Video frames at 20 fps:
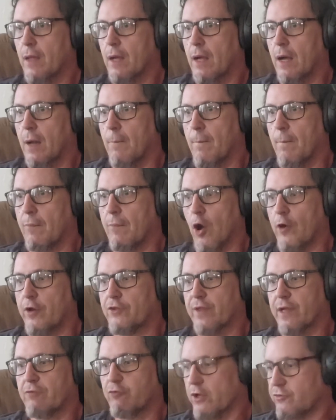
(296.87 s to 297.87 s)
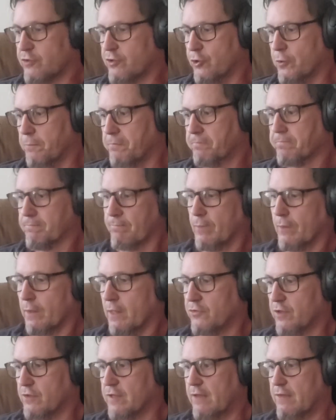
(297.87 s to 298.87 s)
The hardest thing for us to do
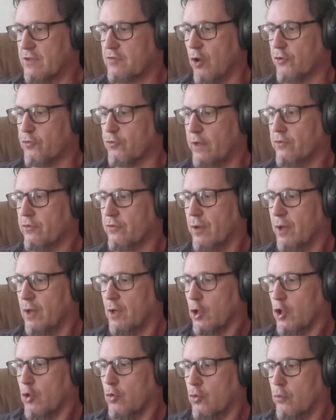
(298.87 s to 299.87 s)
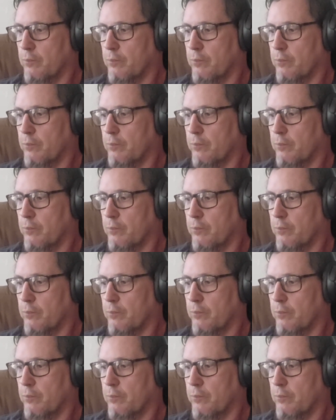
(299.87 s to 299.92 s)
is to take these false ones who